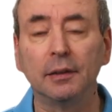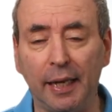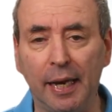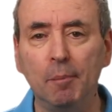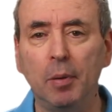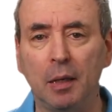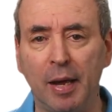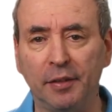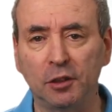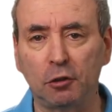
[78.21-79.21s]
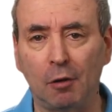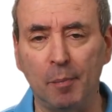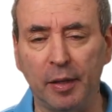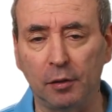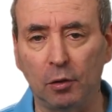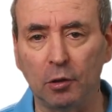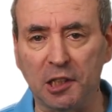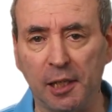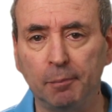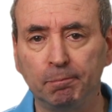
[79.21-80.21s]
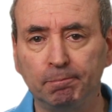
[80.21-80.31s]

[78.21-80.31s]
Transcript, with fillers: to implement the Scrum methodology.